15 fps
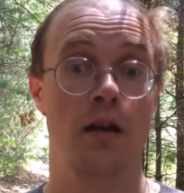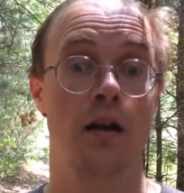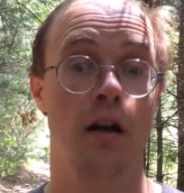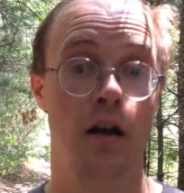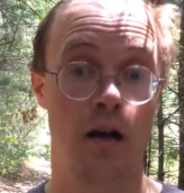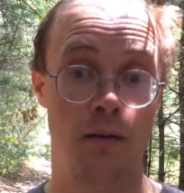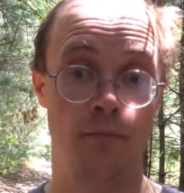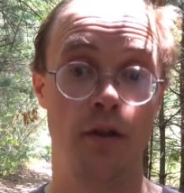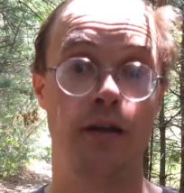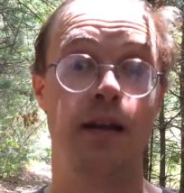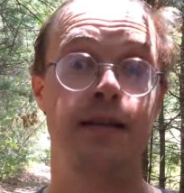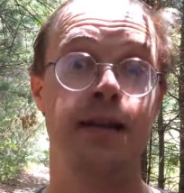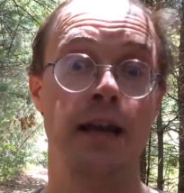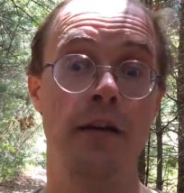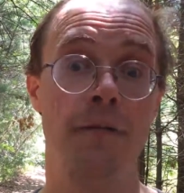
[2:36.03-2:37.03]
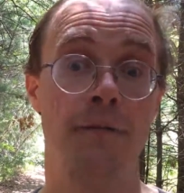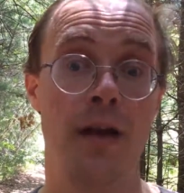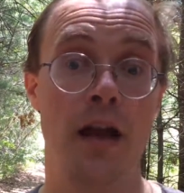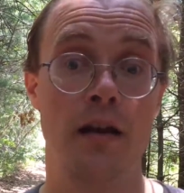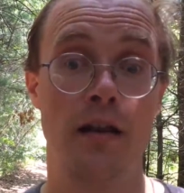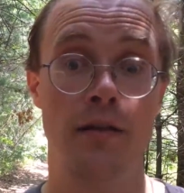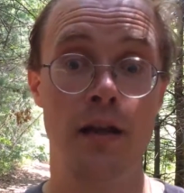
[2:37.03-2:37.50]
The Nintendo
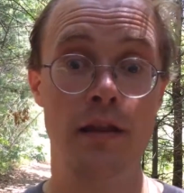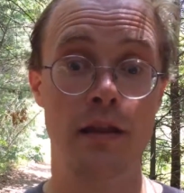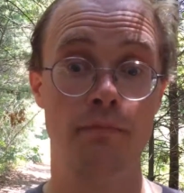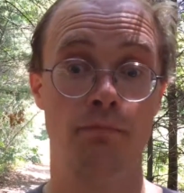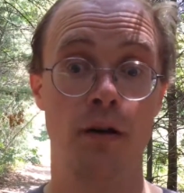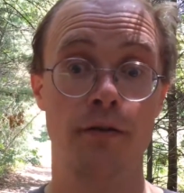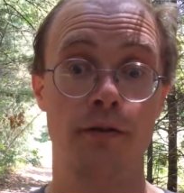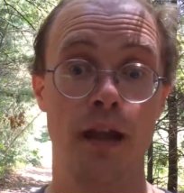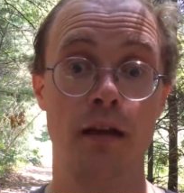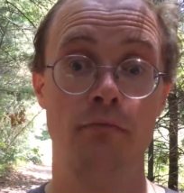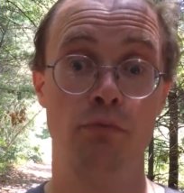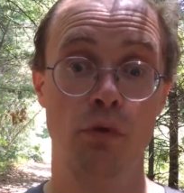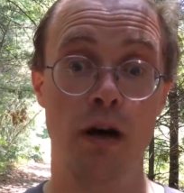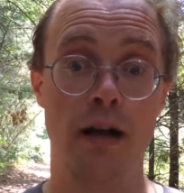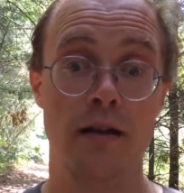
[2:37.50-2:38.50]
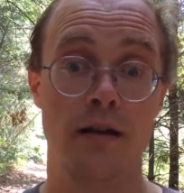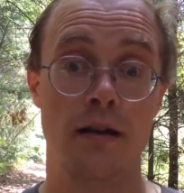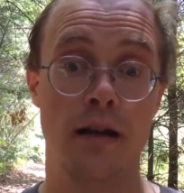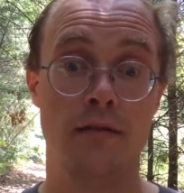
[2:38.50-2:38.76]
fans, this is what they want.